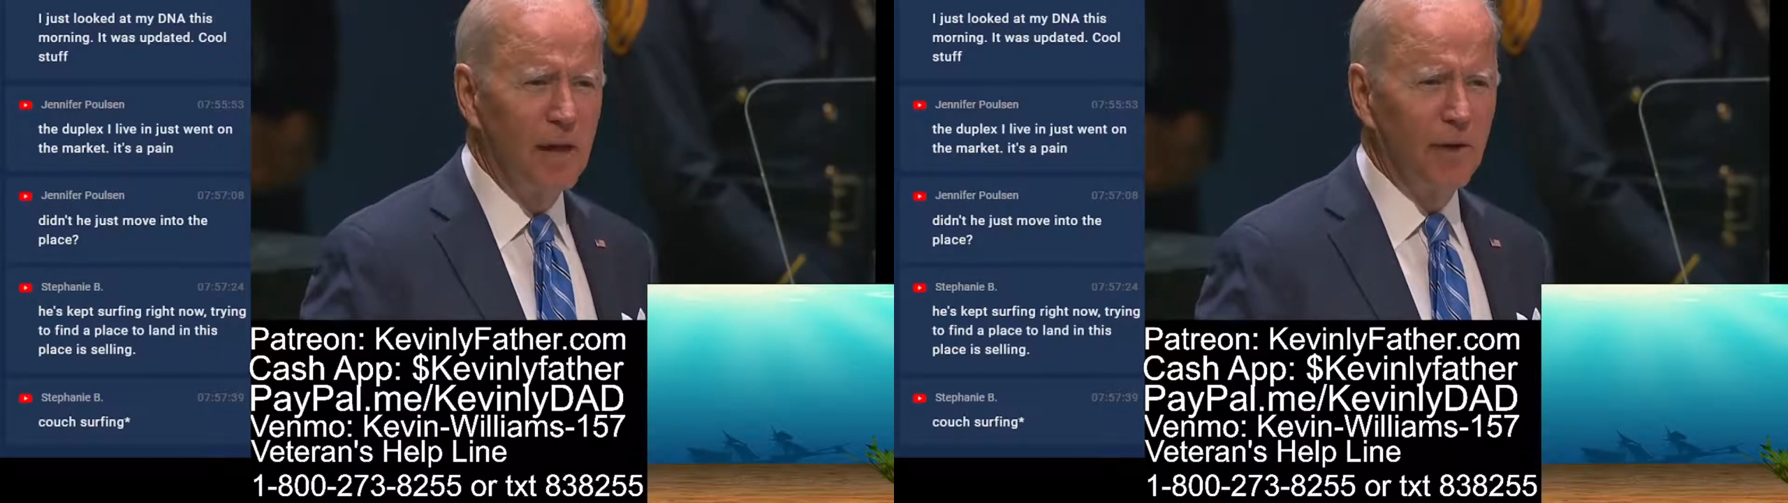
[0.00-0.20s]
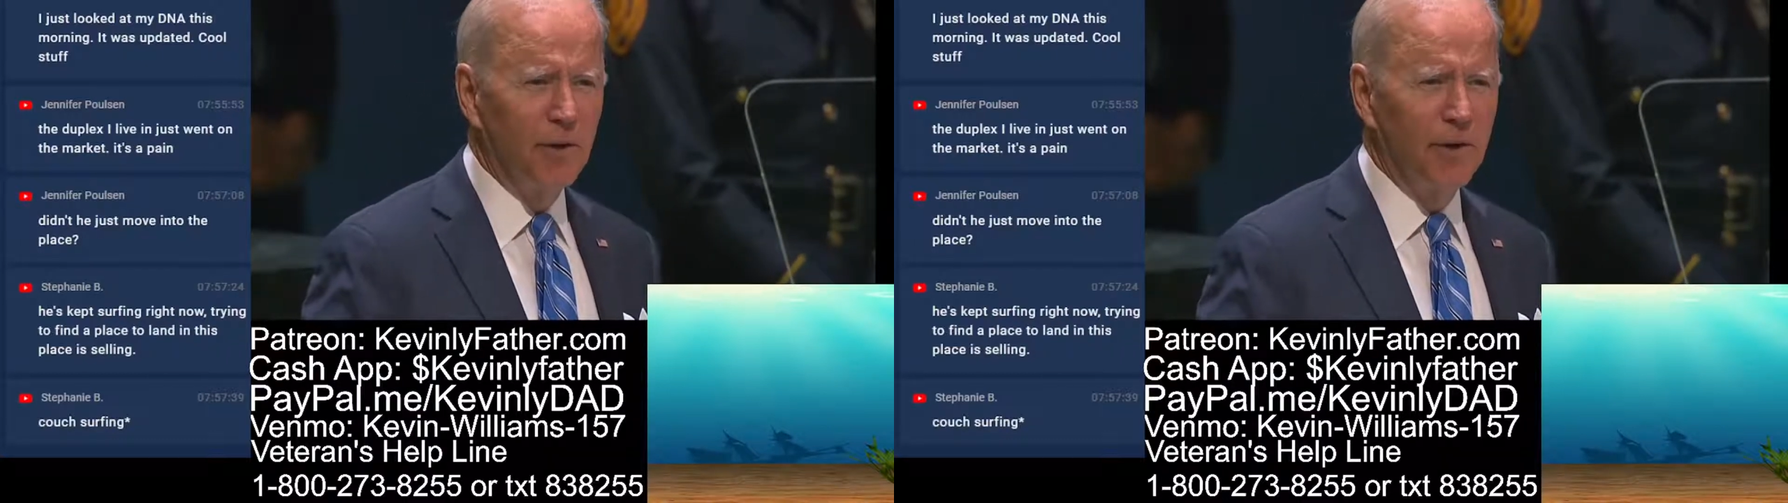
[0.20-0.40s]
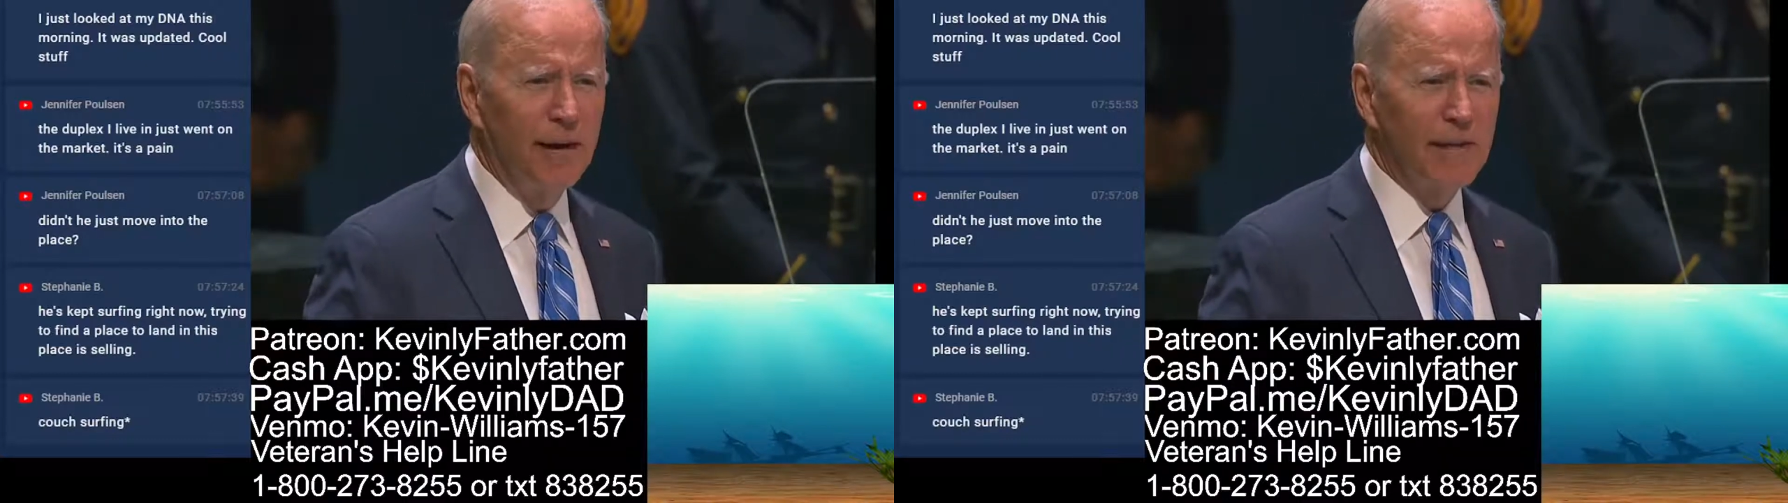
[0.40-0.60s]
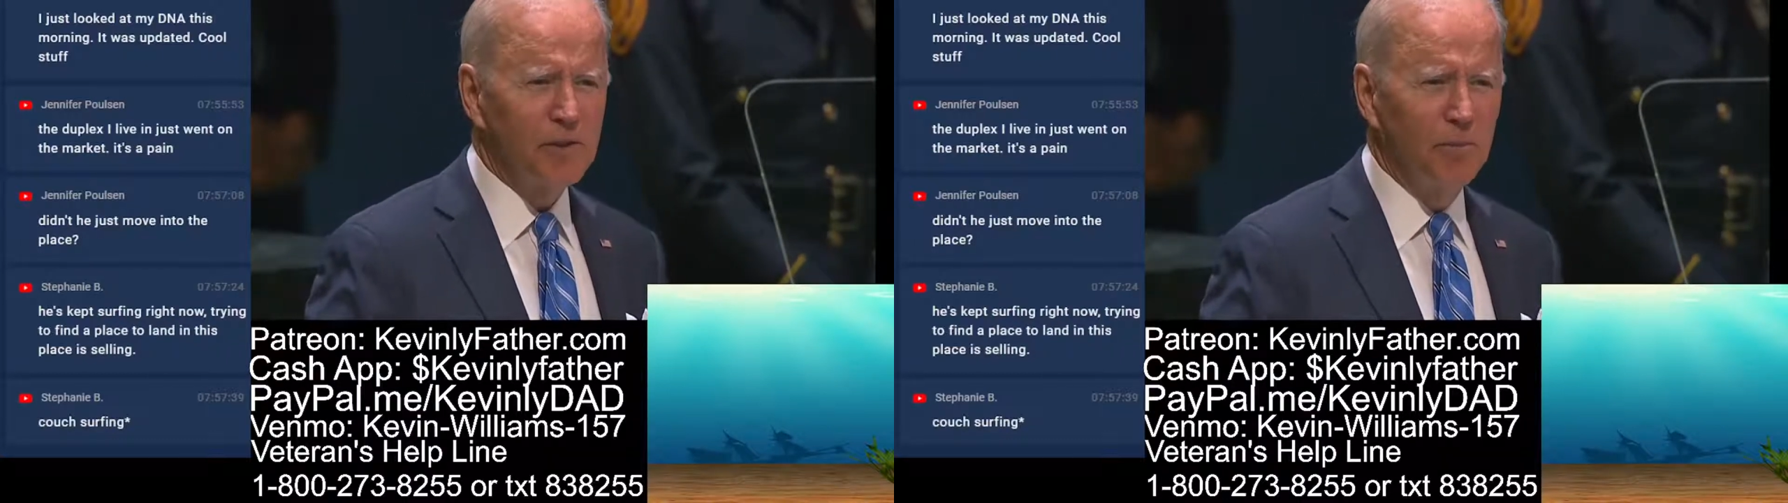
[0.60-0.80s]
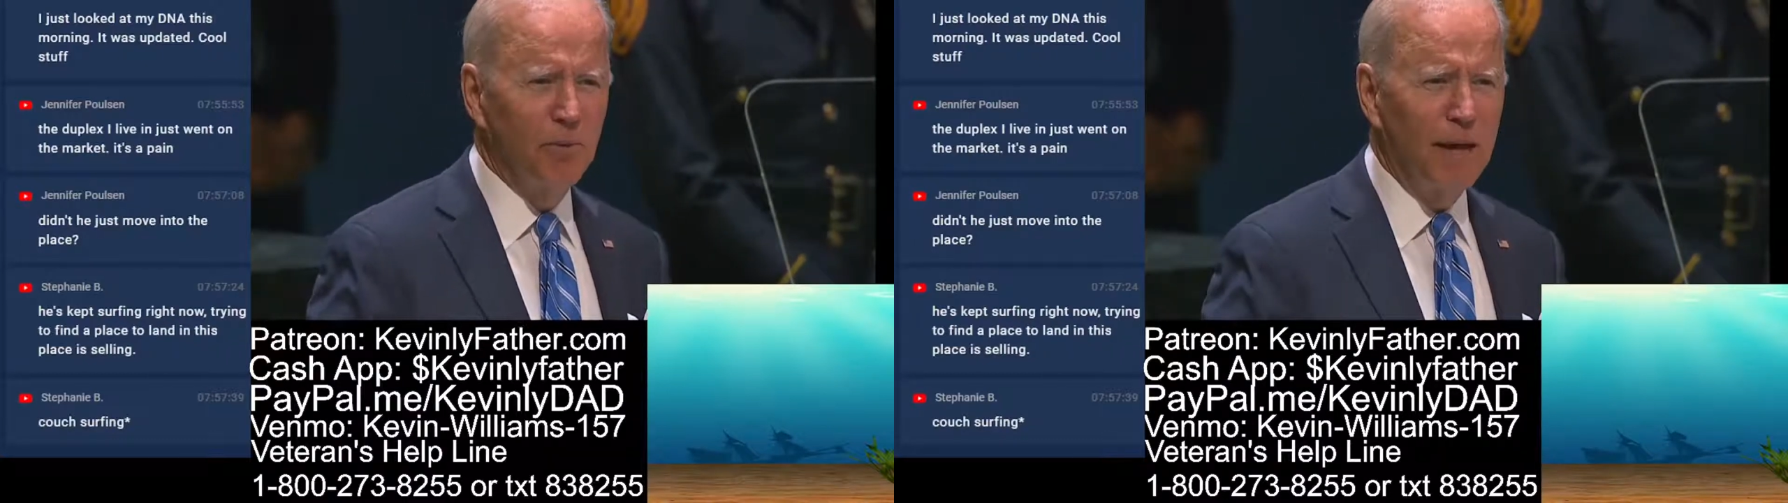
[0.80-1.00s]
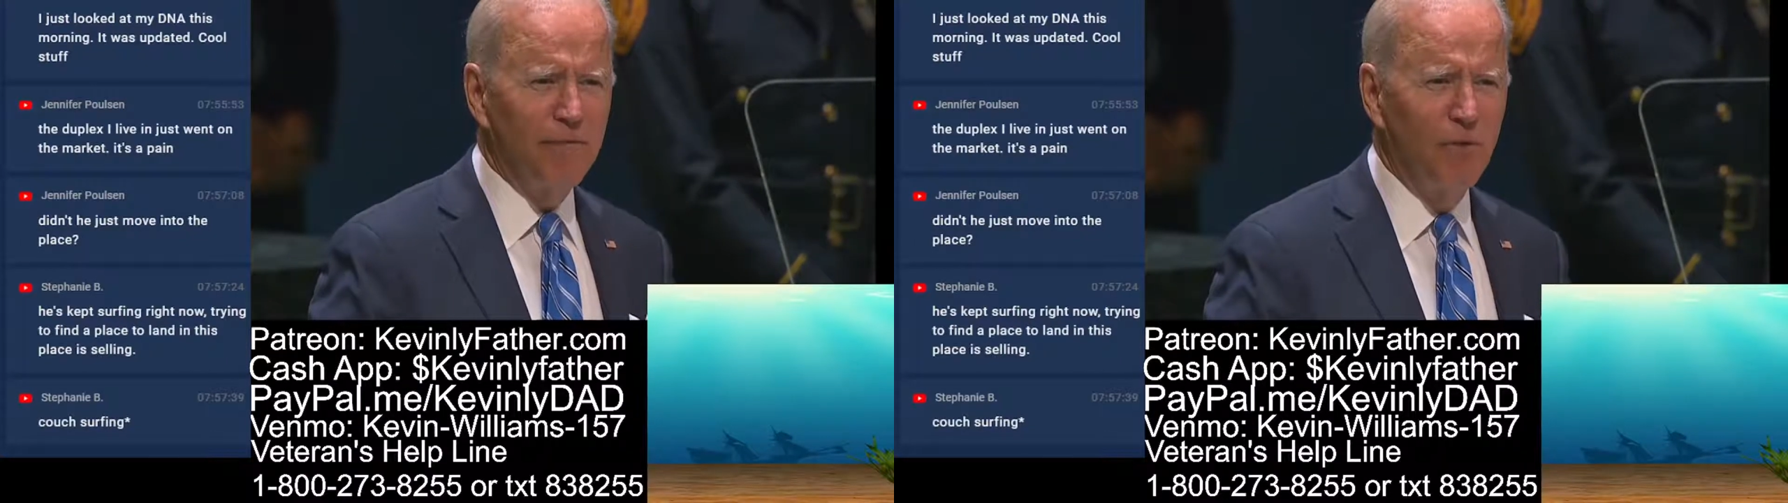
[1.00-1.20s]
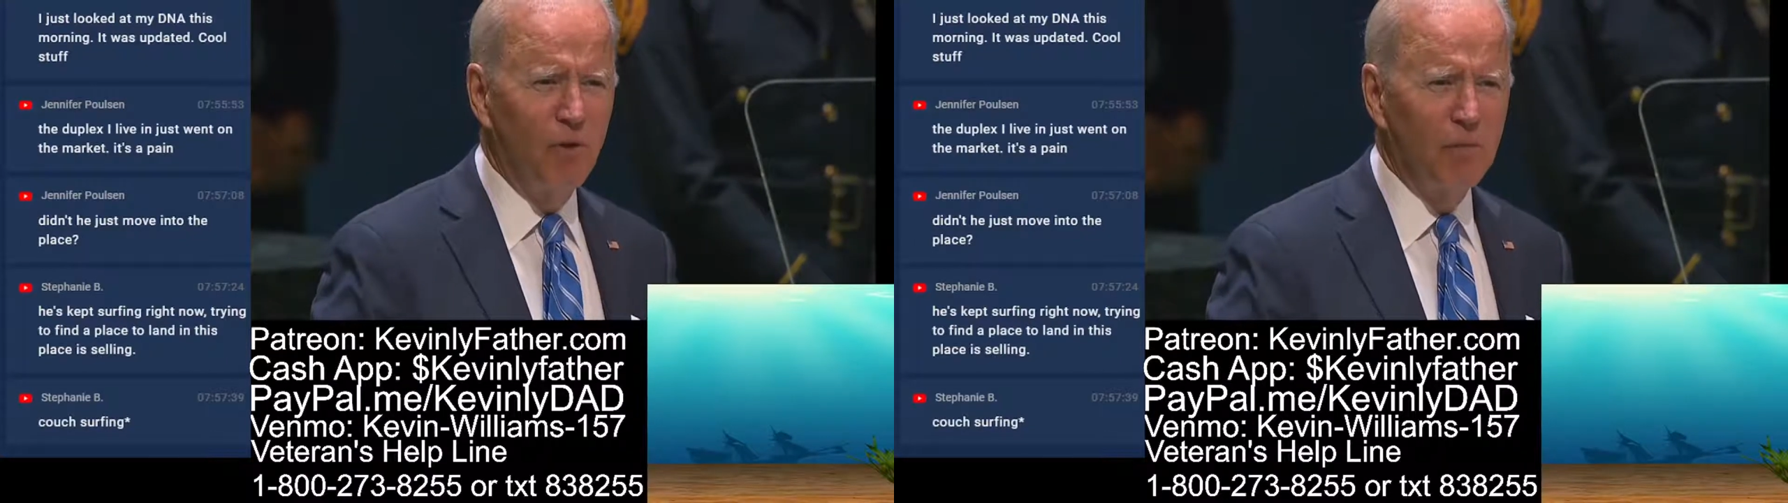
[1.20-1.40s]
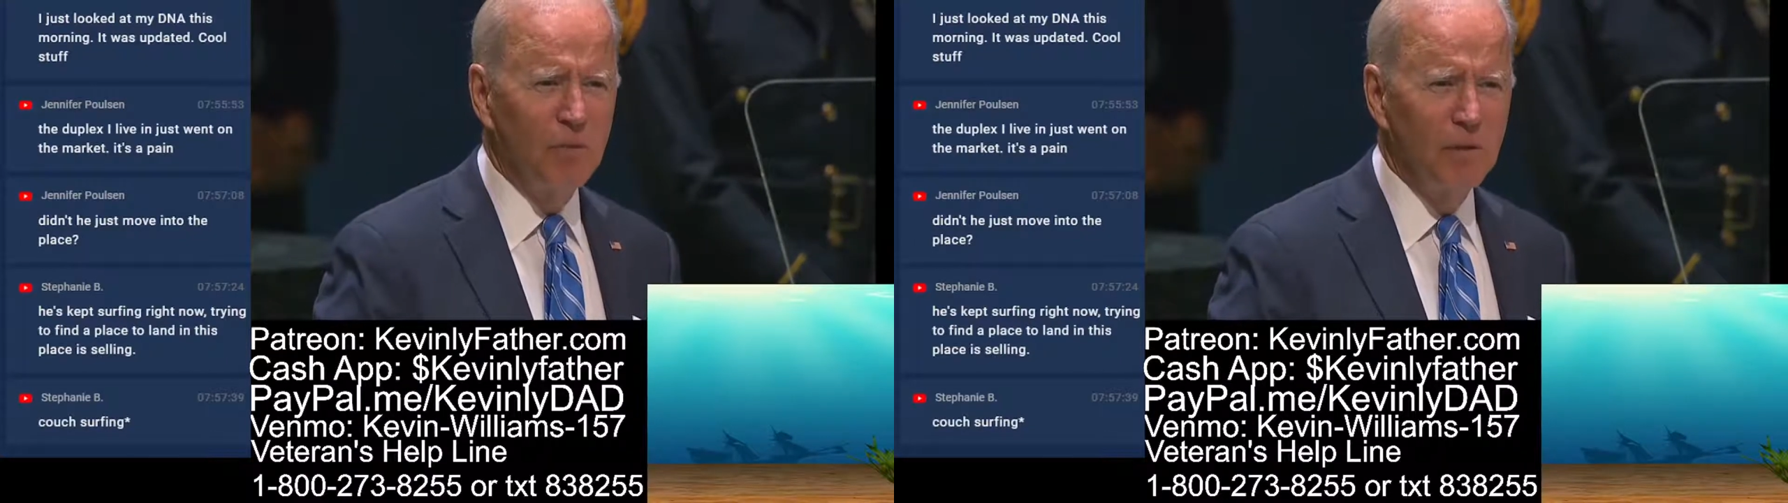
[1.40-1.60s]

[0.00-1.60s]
and our international platform